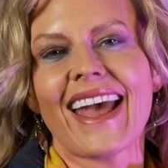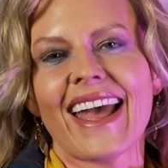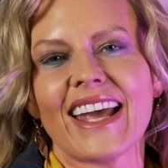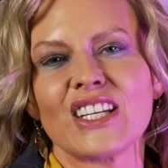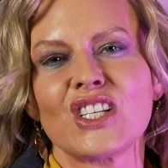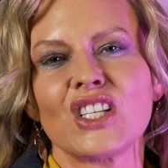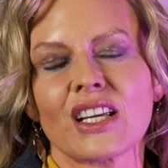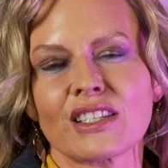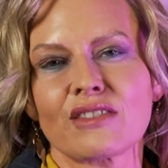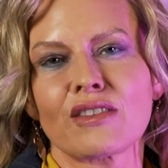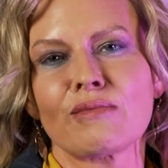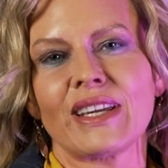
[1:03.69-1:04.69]
and
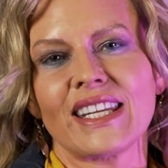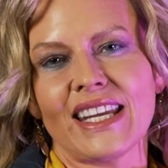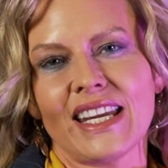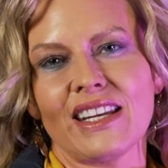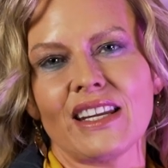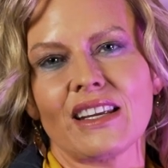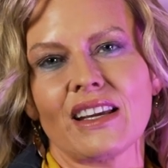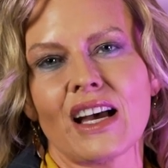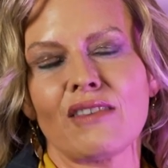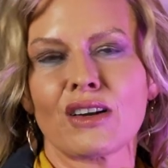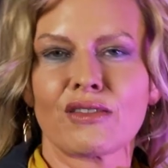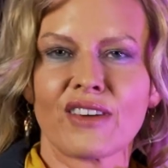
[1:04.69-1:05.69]
just from the need
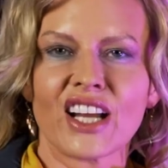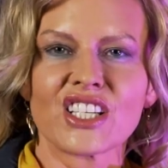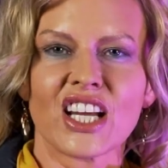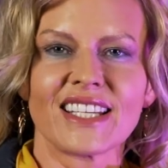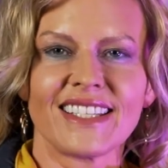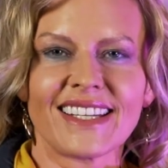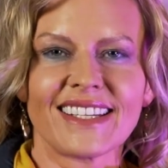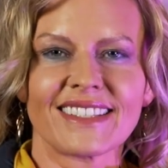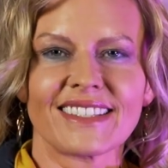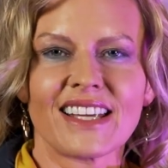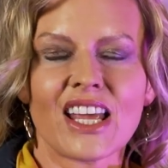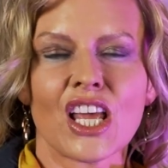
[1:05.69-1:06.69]
of our
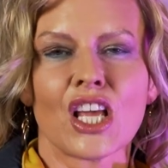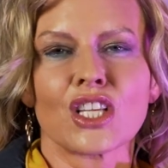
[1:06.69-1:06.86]
franchisees.